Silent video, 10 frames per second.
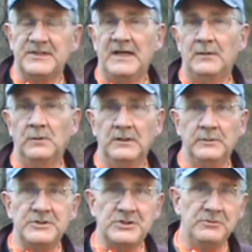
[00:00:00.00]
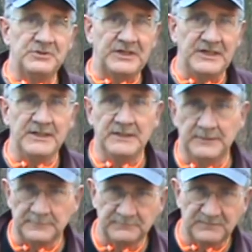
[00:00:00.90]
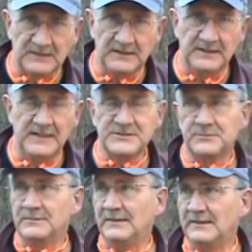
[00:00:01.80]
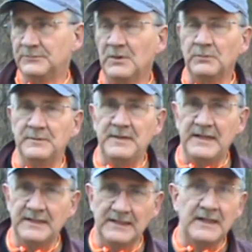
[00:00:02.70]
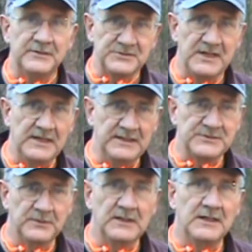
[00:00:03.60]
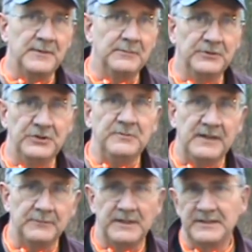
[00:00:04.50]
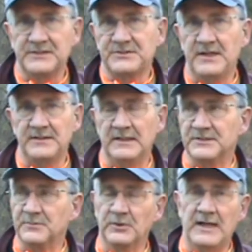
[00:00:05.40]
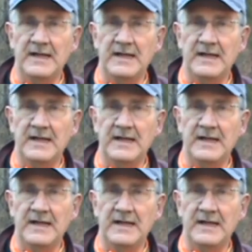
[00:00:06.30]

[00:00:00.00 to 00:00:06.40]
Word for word: is how well we shoot the gun. And that's what we mean, and I understand that's what a lot of people do mean when they just say that. It's more